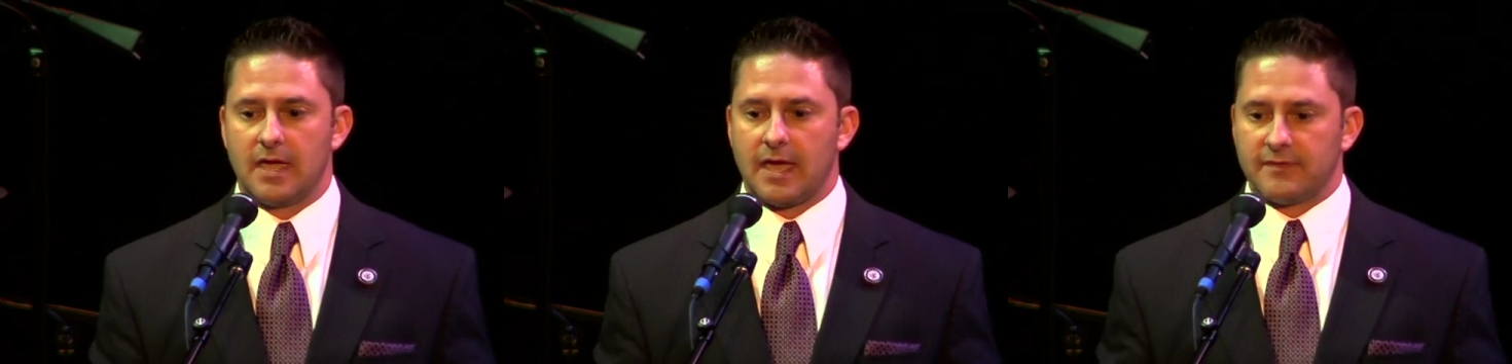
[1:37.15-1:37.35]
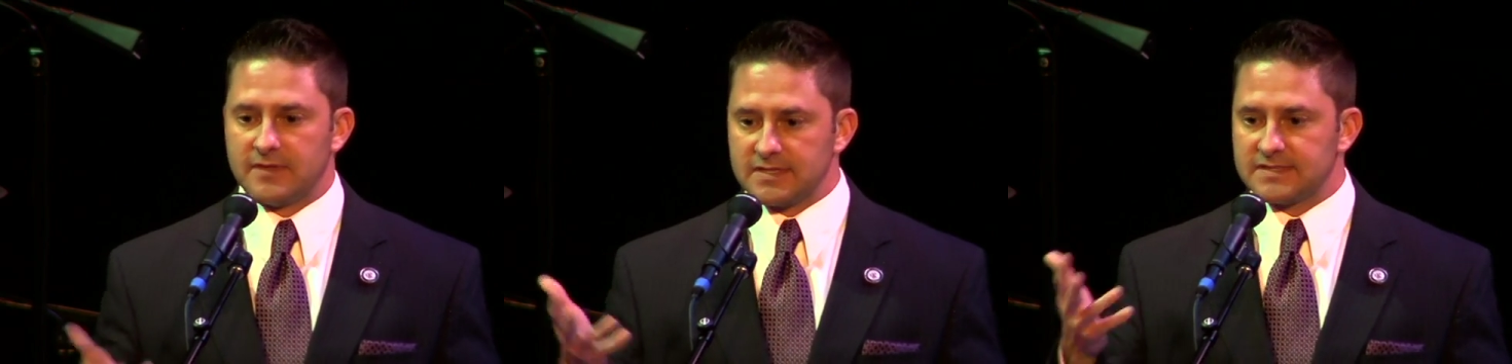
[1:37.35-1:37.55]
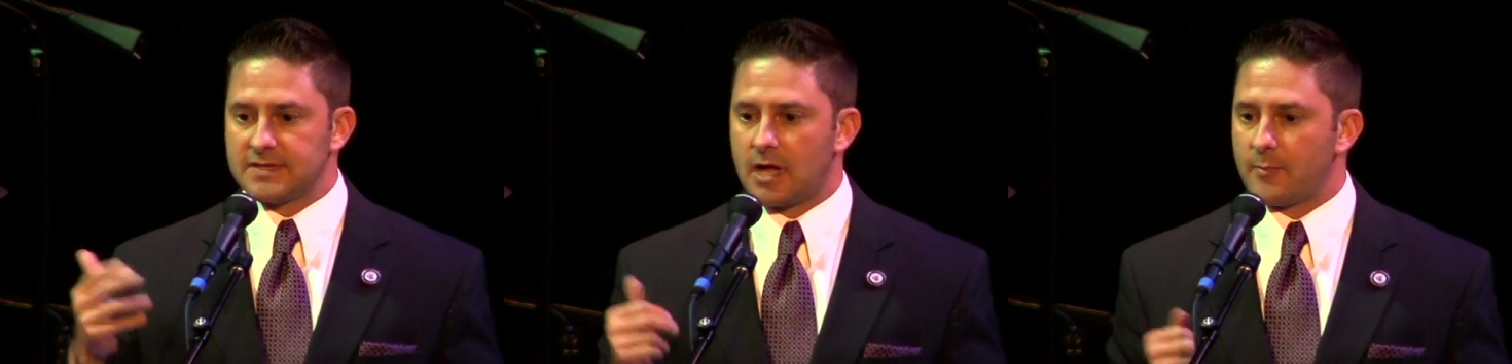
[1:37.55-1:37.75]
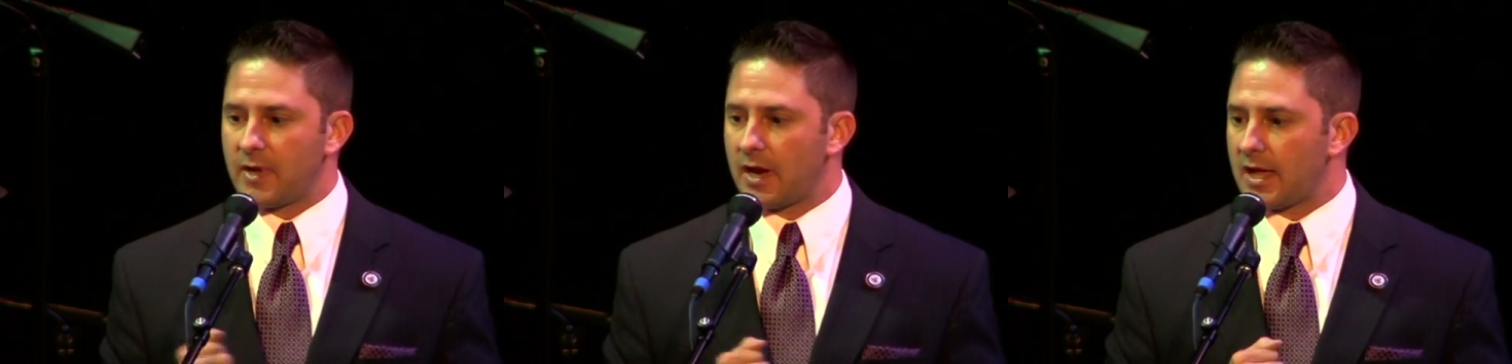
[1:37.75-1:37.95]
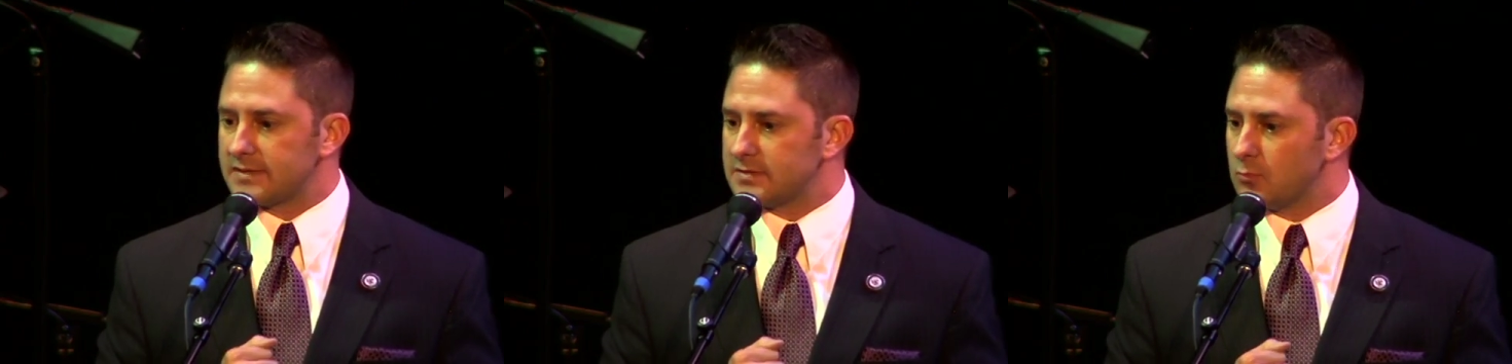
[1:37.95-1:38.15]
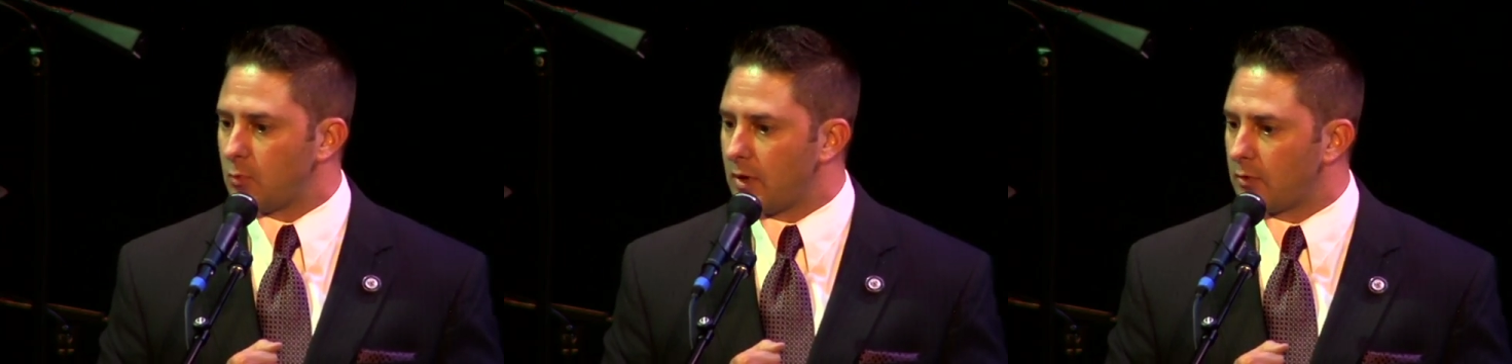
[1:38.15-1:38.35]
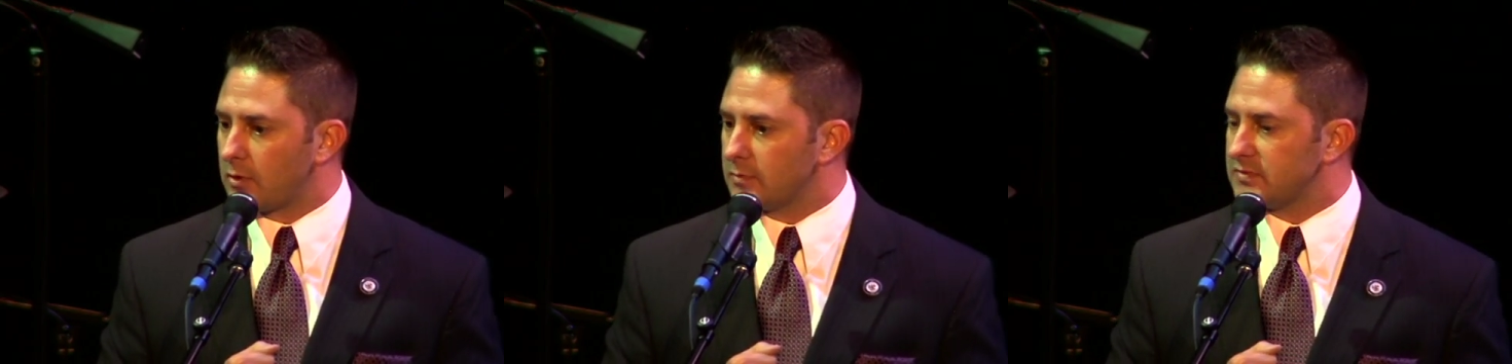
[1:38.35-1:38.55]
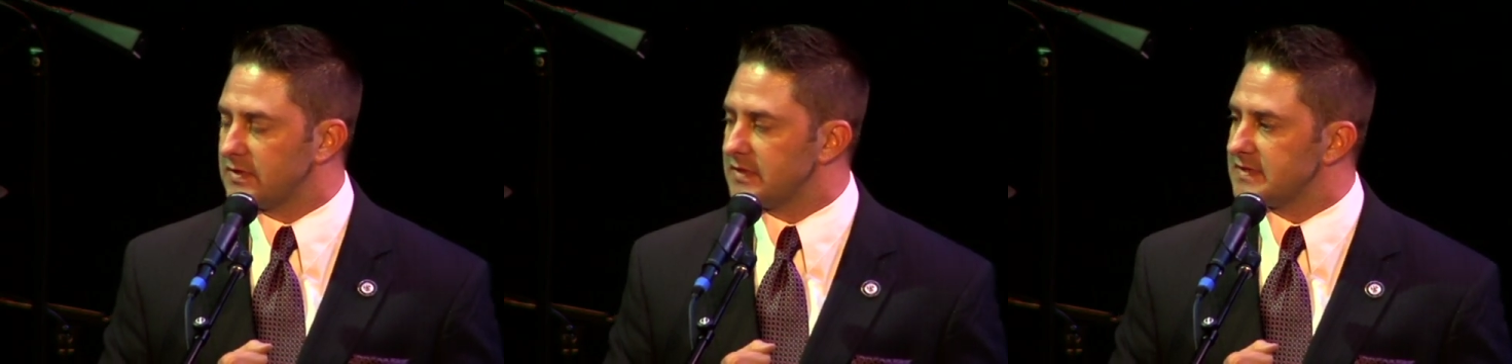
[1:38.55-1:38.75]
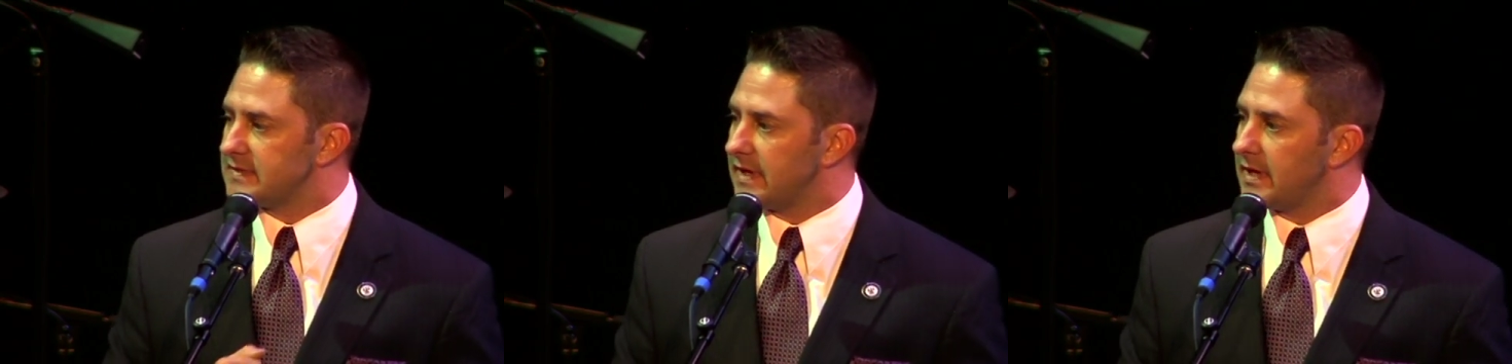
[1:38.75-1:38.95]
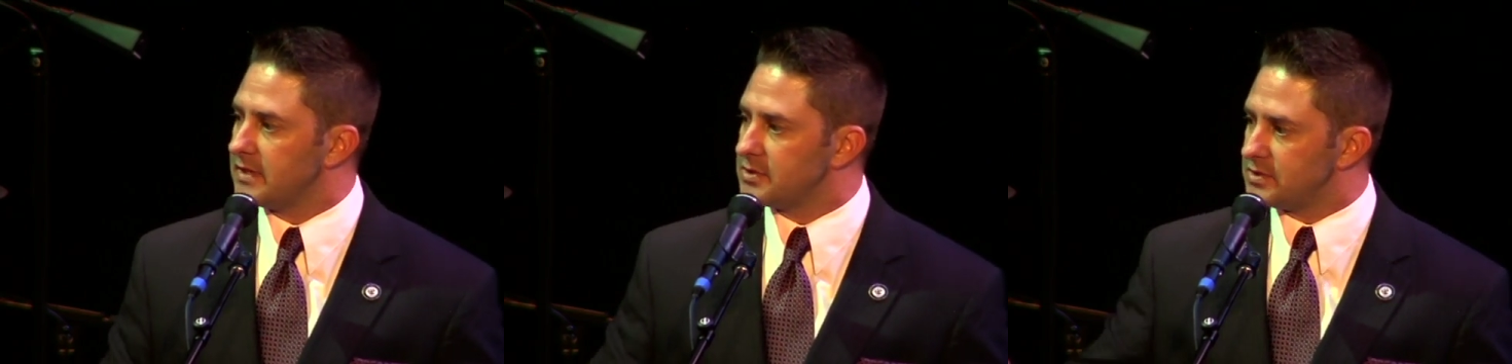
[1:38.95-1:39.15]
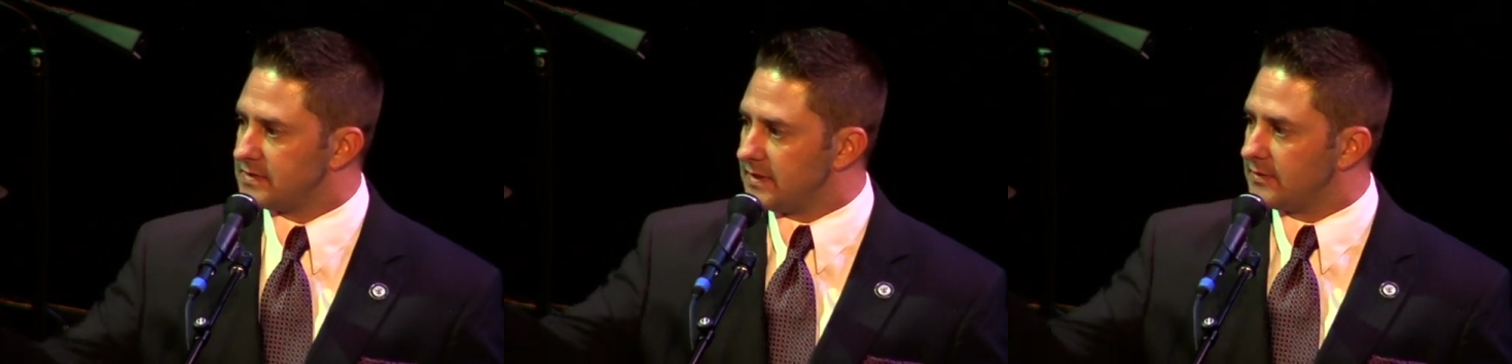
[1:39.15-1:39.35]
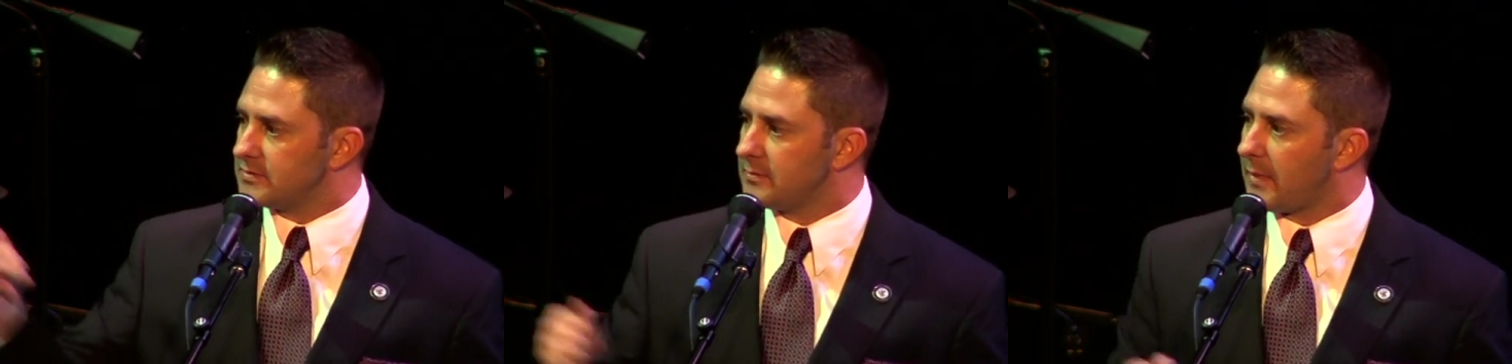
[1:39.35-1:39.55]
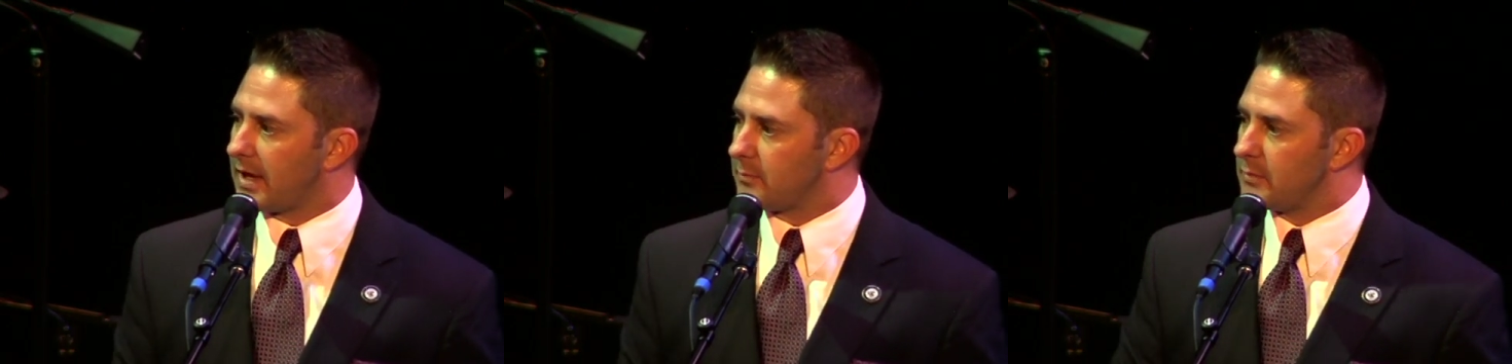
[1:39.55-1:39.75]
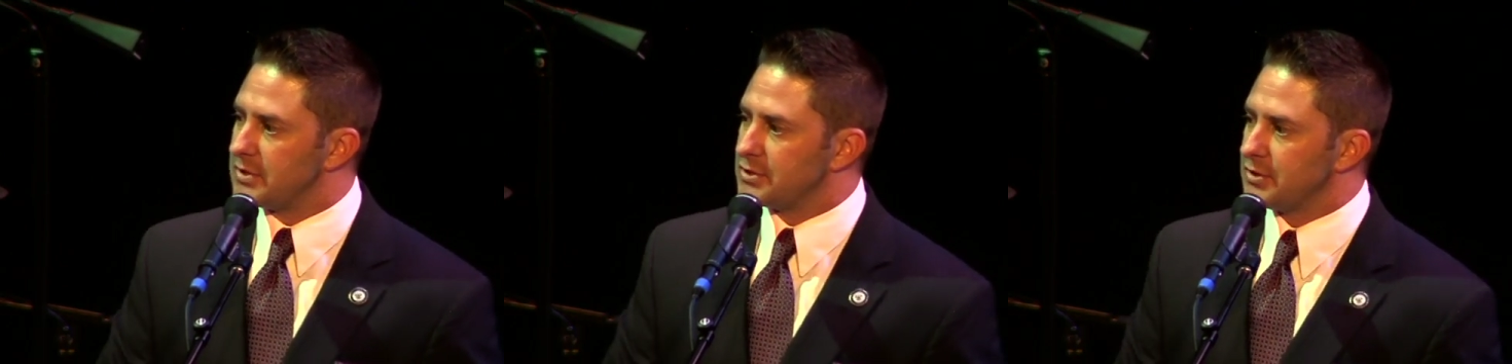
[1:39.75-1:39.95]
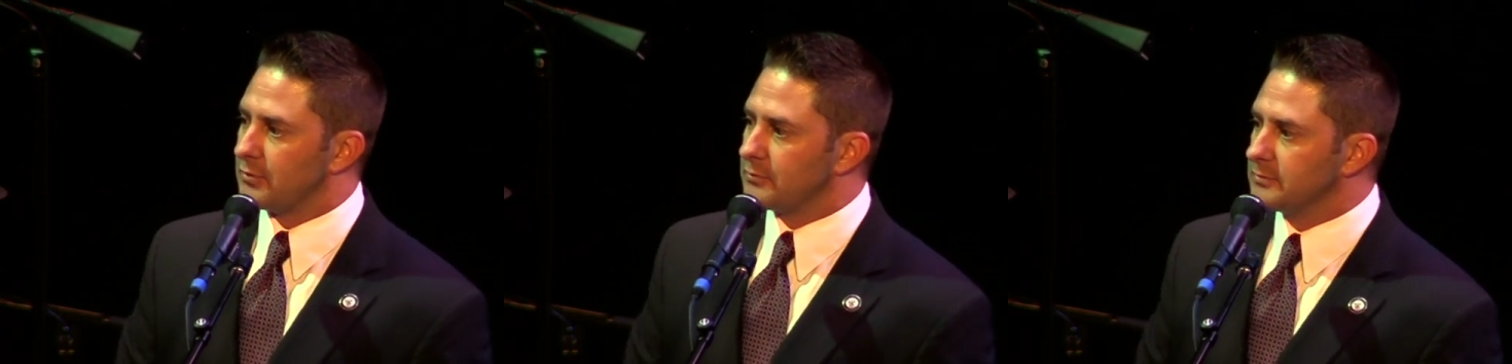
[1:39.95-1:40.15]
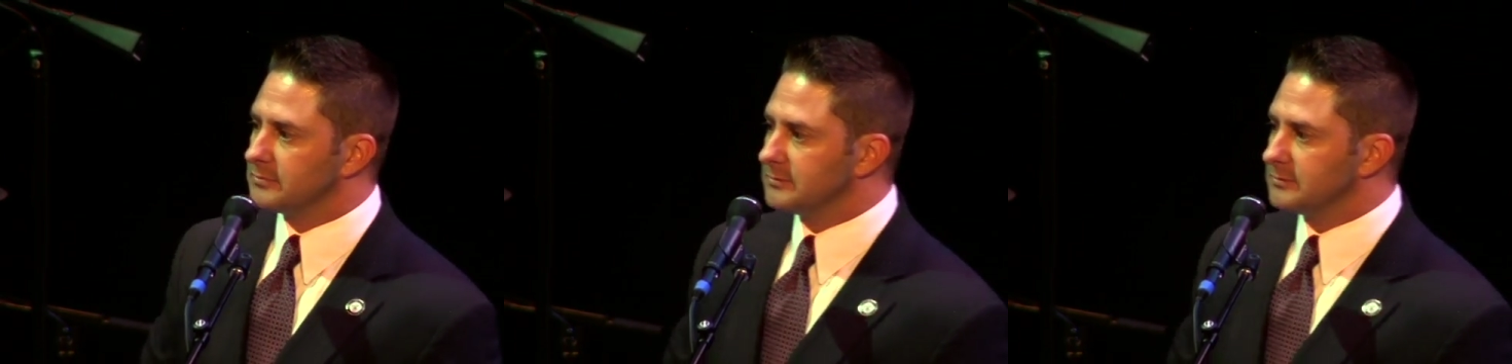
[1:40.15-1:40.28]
At this time, I'd like to welcome to the stage Senator Mike Michot.